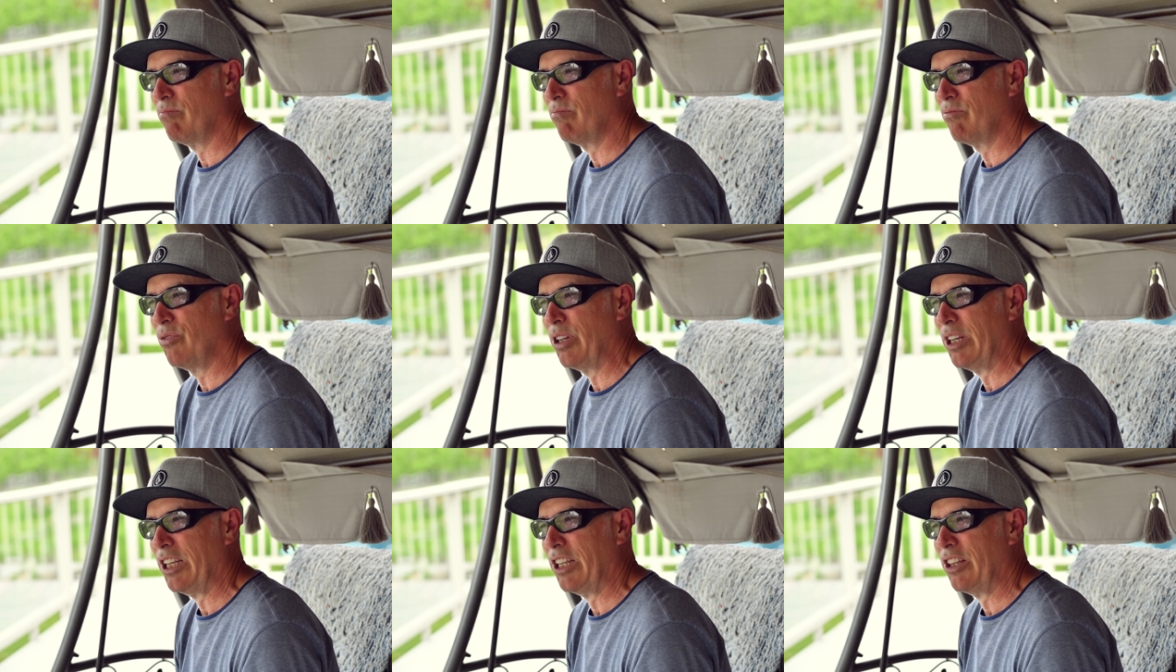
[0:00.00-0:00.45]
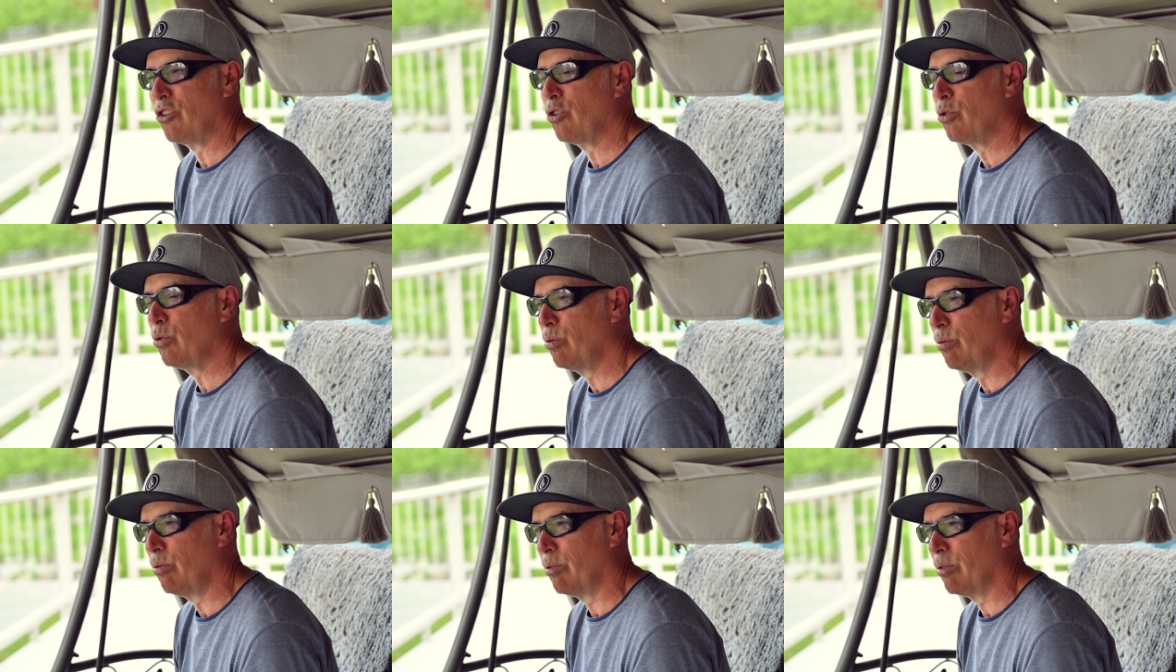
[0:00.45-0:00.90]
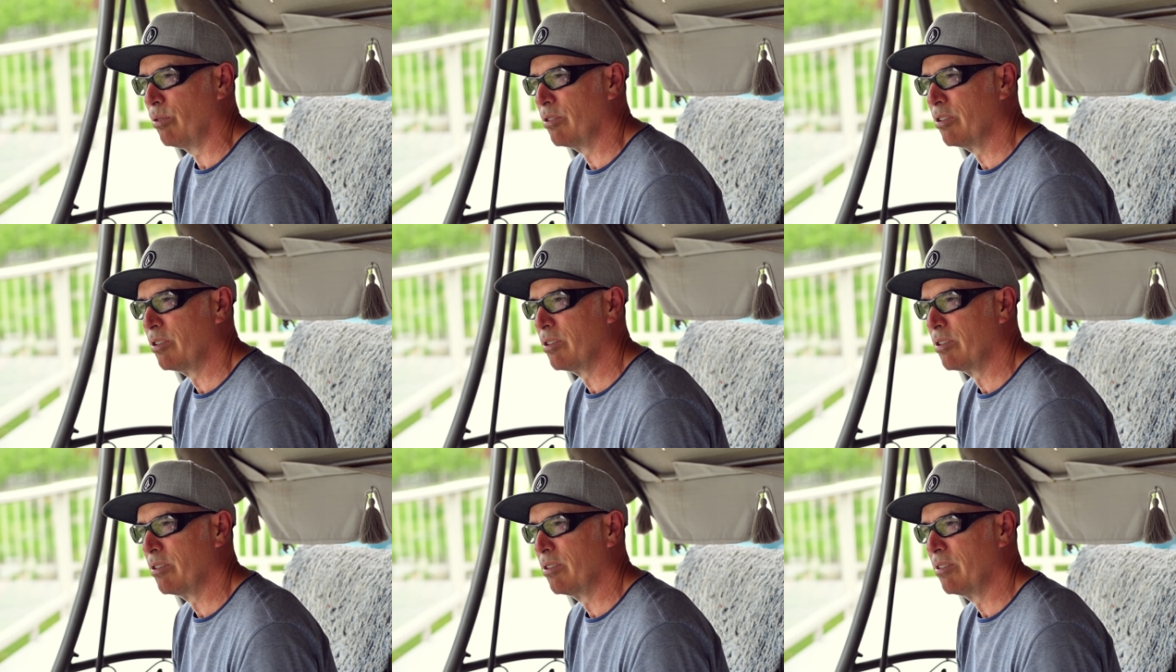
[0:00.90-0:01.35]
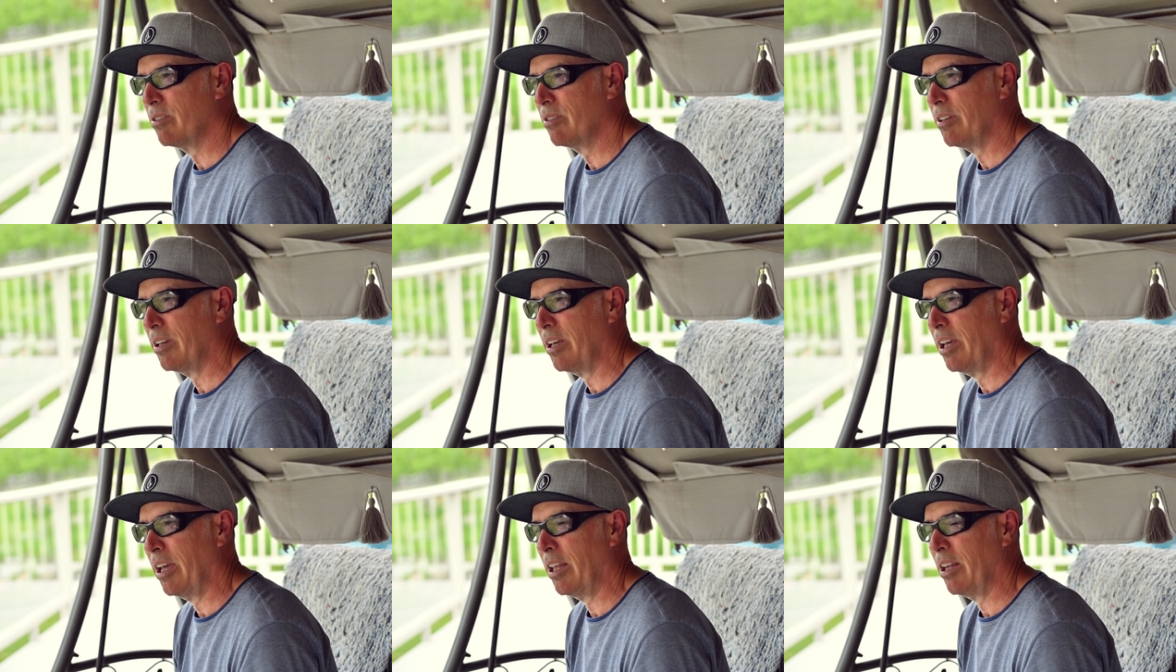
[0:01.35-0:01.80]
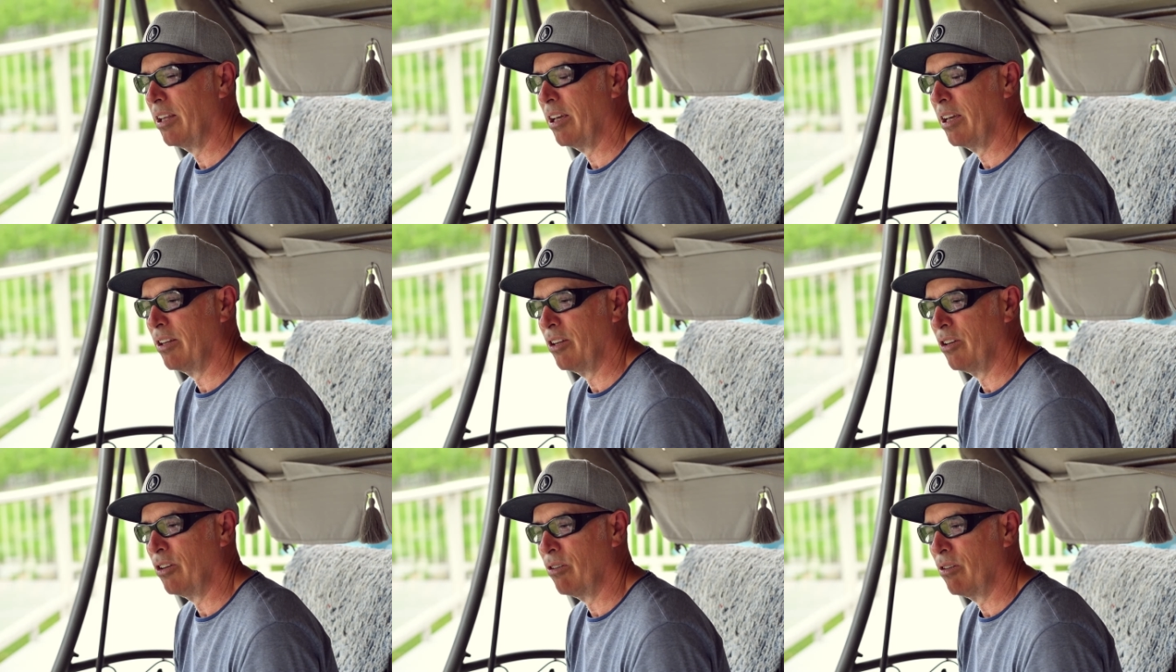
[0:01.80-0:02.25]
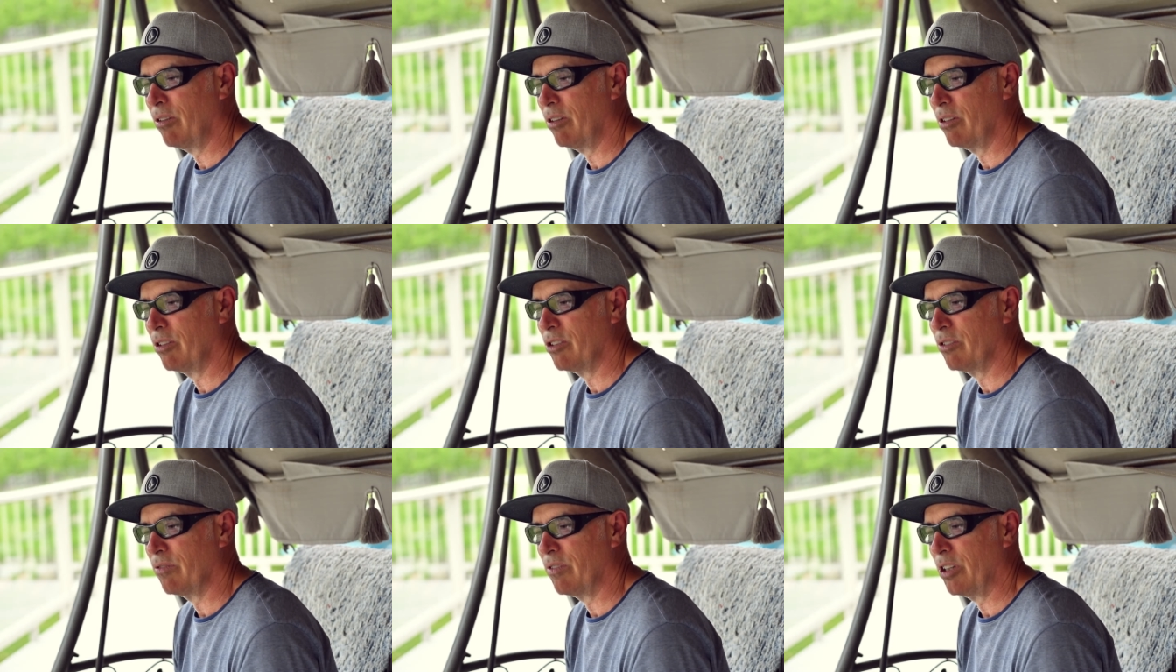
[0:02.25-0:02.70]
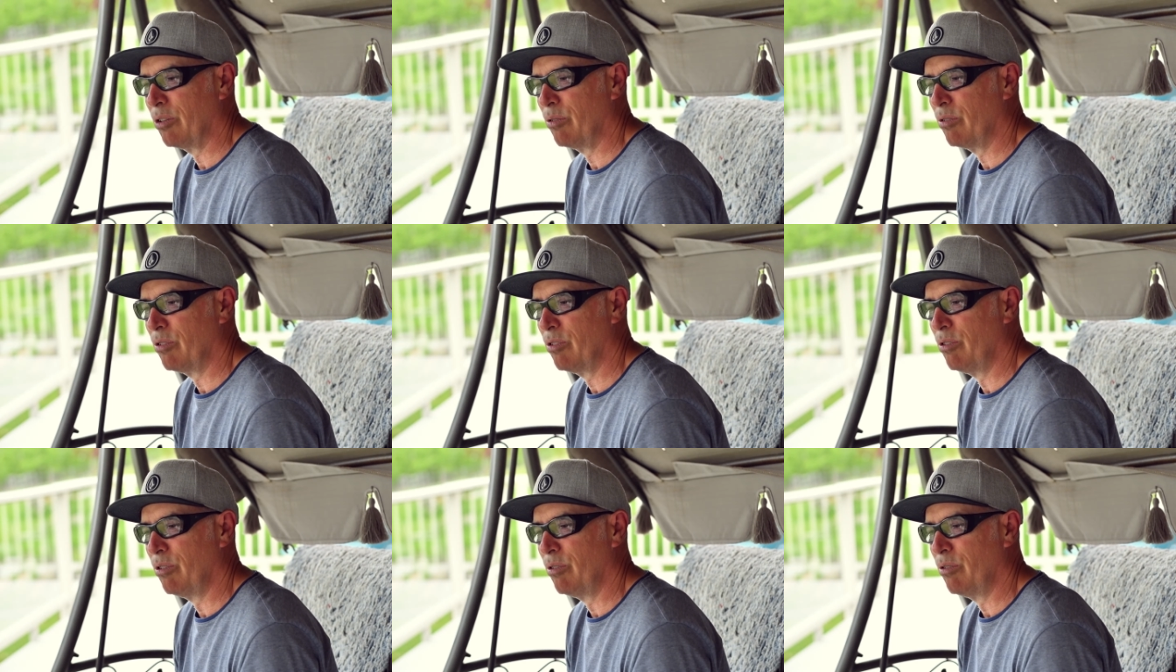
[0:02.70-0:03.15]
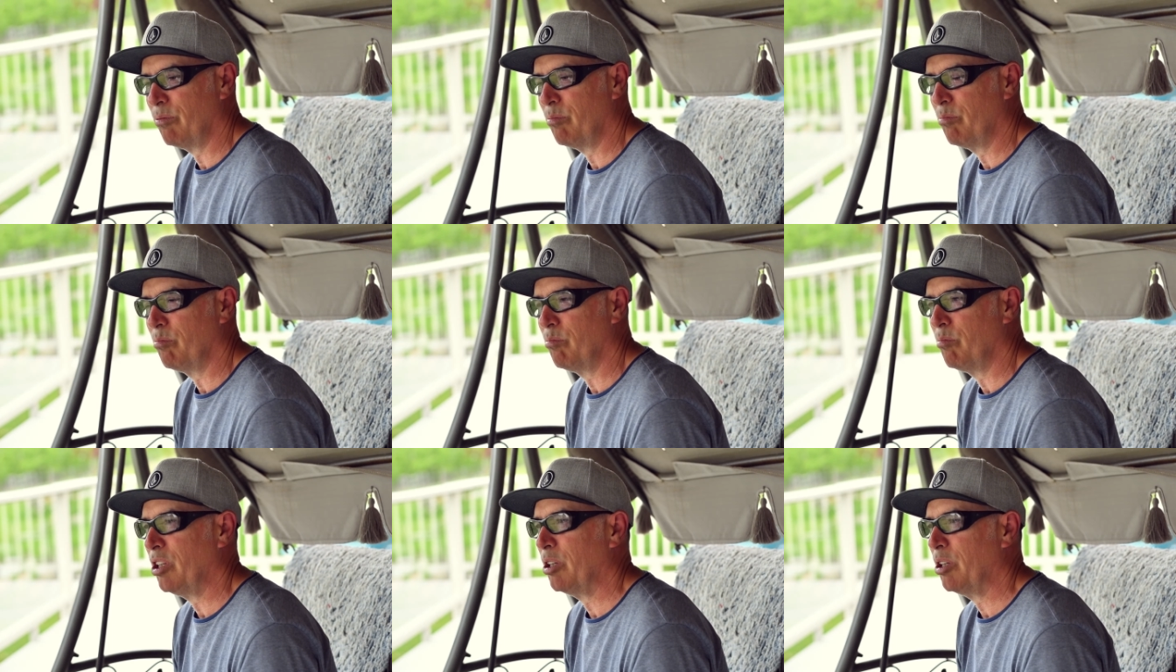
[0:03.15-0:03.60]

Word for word: really the tools and and the knowledge of how to be a